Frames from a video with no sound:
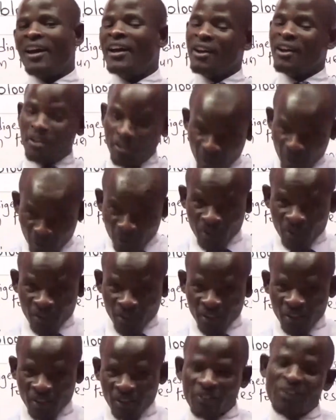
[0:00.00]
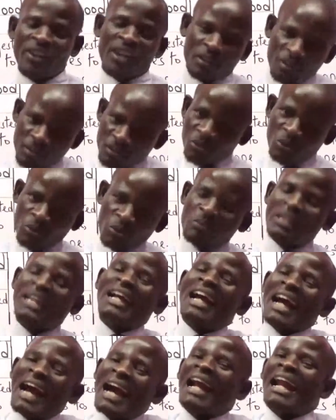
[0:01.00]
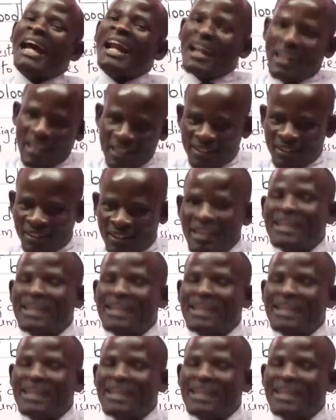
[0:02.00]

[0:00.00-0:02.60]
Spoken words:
No, the urine should be colorless.